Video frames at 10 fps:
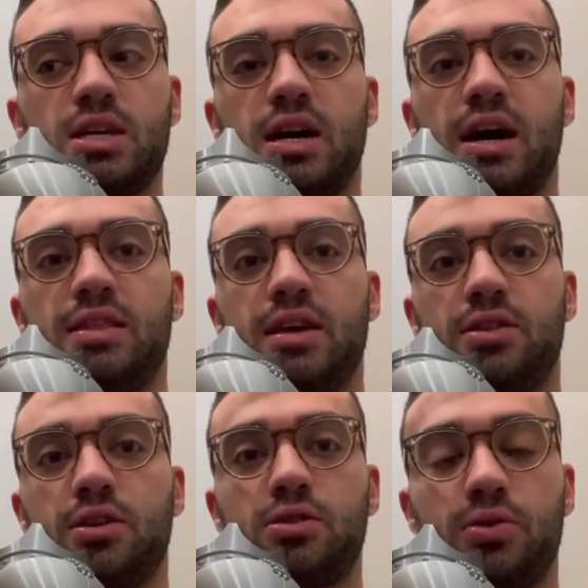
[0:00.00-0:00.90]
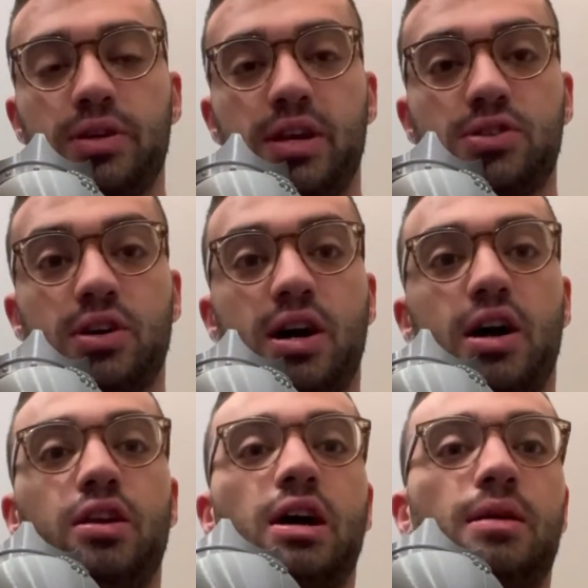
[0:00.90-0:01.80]
I think their glory days are
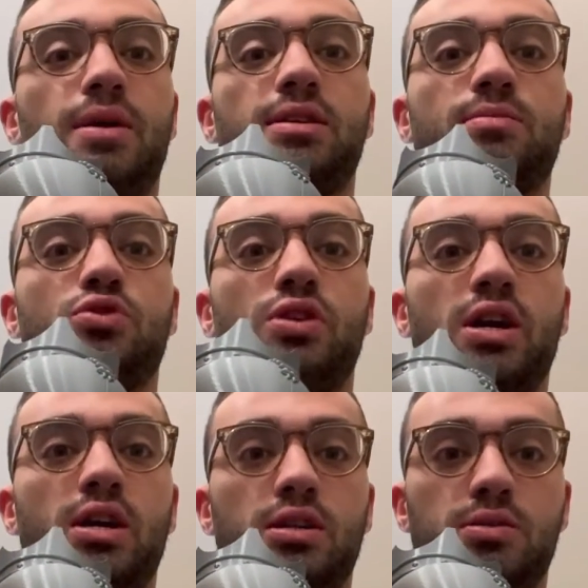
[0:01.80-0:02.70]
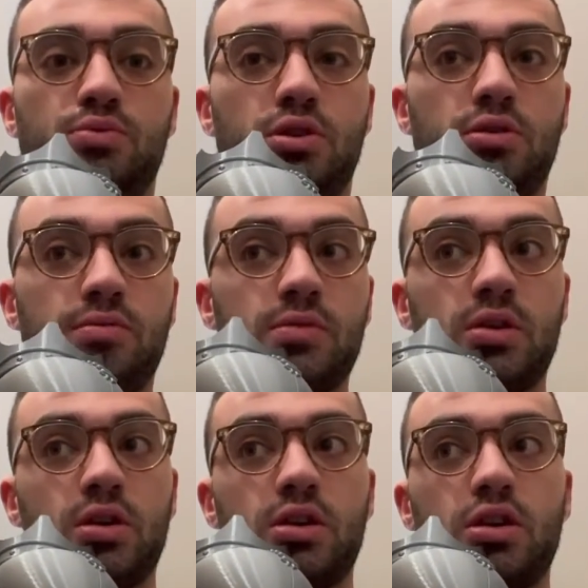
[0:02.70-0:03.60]
gone. You got to make some trades, bro.
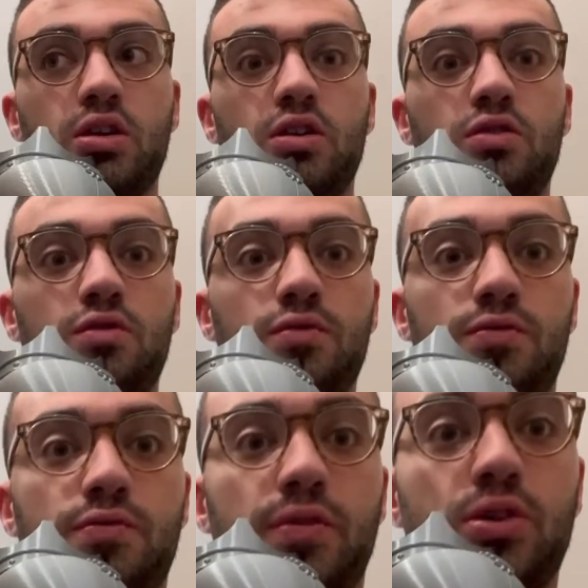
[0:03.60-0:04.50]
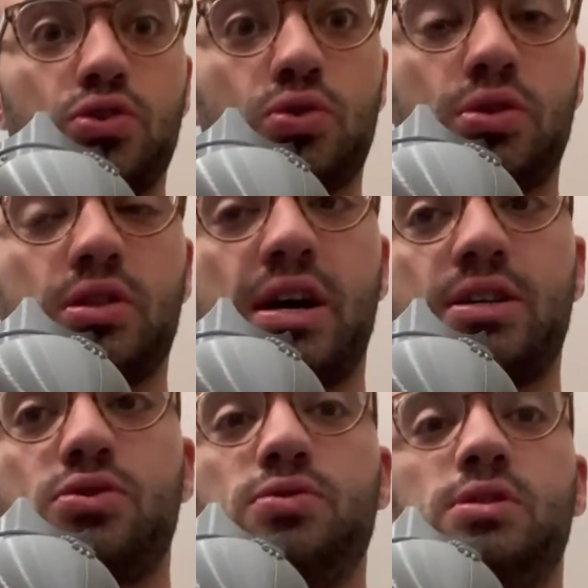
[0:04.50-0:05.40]
You fell short the
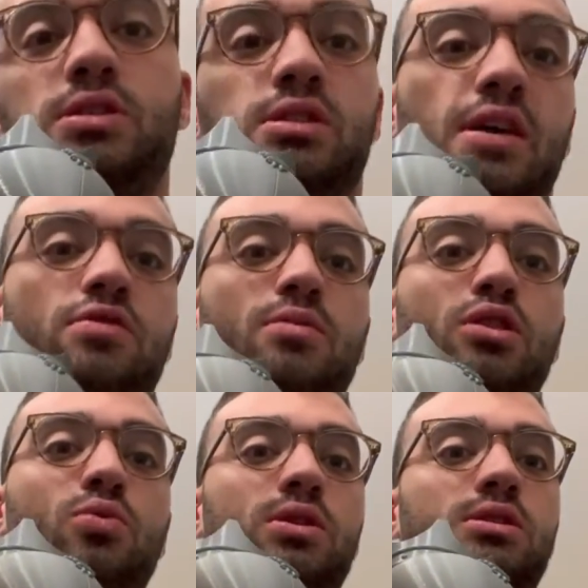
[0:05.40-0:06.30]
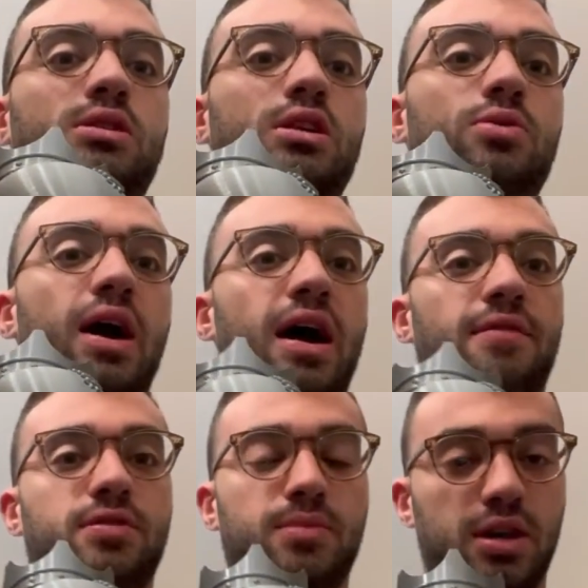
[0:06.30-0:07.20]
last 2 seasons after being the 1 seed. You
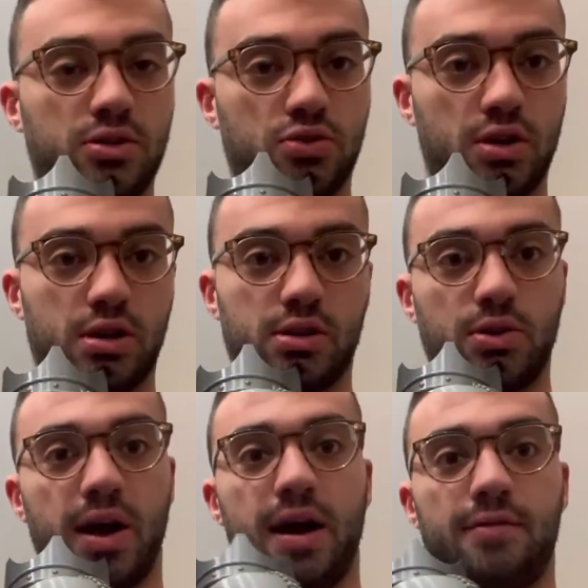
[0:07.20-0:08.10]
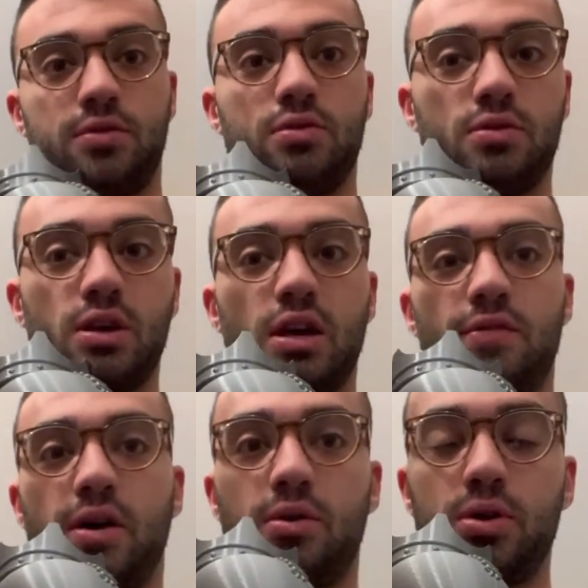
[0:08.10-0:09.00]
have to make a trade. You have to.
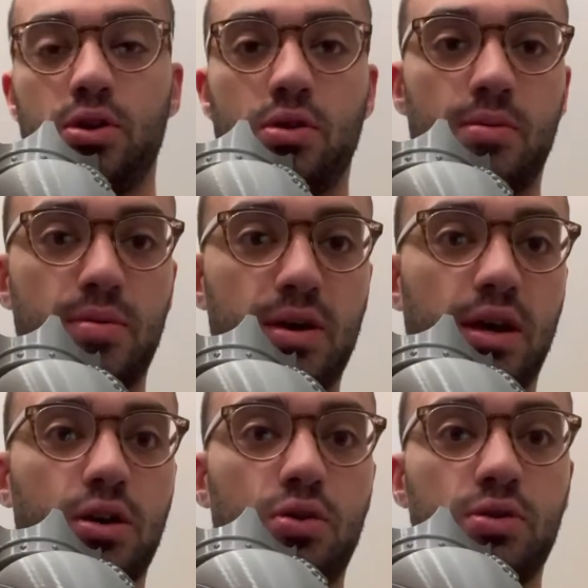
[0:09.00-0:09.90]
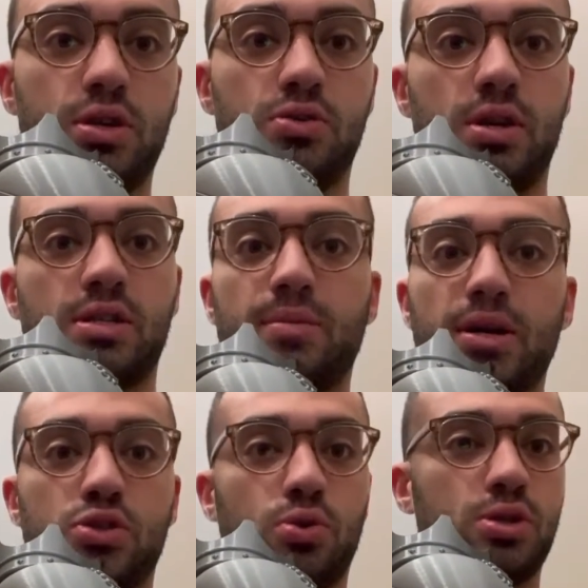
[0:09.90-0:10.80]
If I were you, I'd be making OD trades. I'm
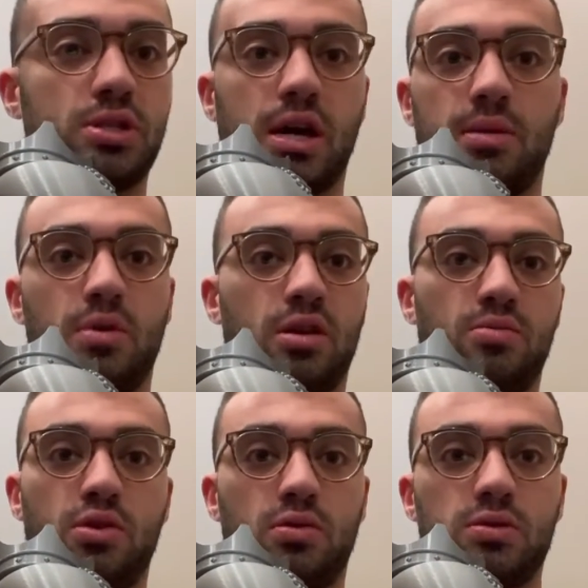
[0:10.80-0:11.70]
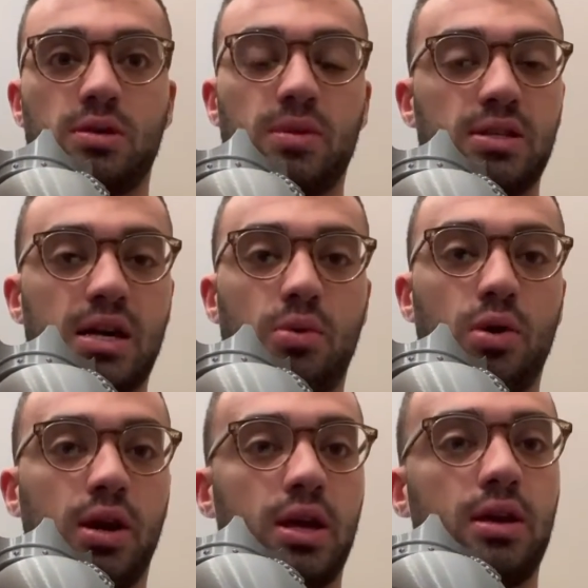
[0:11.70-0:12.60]
like George Steinbrenner, bro. Something's not
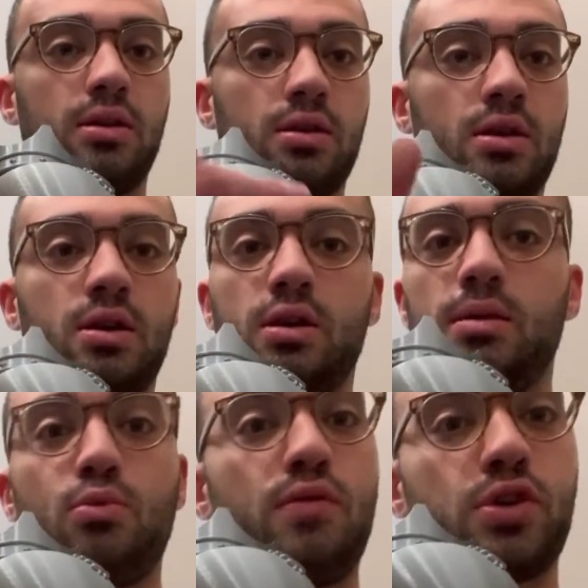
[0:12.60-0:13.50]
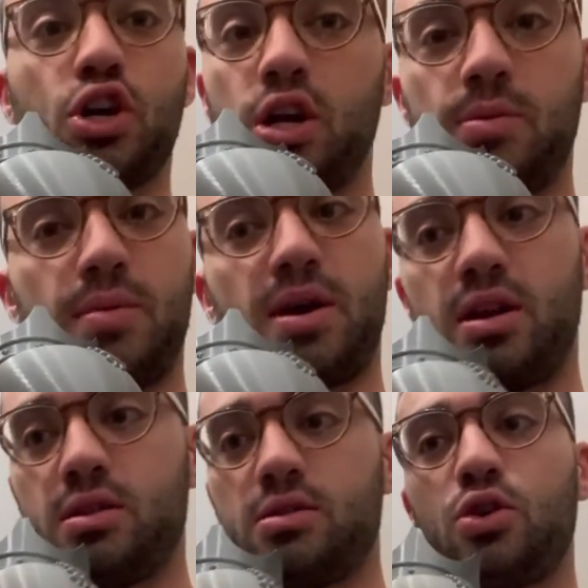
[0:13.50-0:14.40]
working, moves are going to be made.
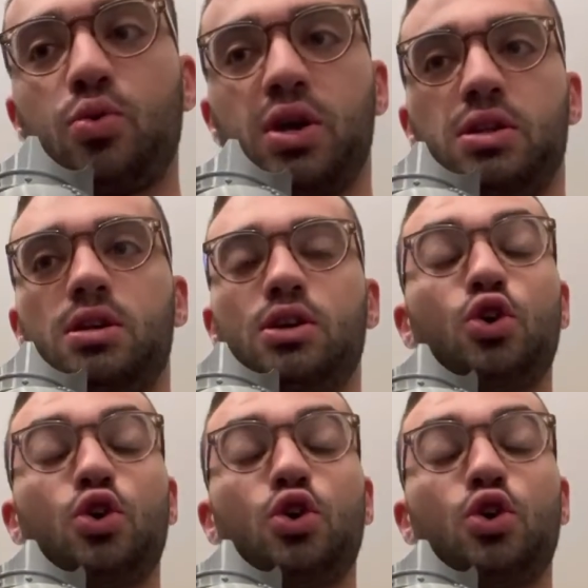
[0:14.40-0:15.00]
Quickly.